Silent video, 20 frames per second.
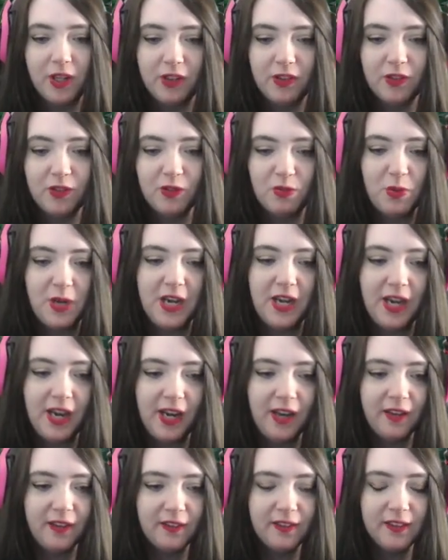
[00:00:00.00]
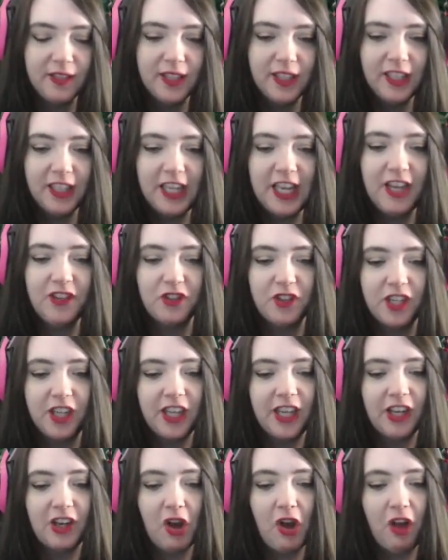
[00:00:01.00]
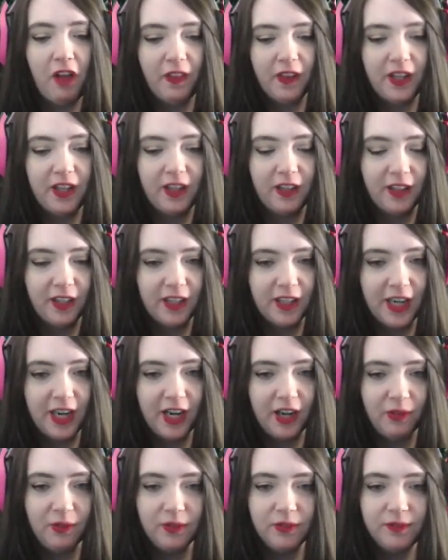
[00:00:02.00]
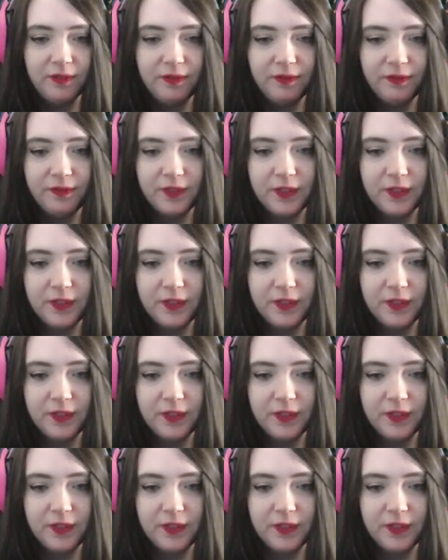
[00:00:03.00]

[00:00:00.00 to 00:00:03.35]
What a sweetie. He's gonna get all the healing now.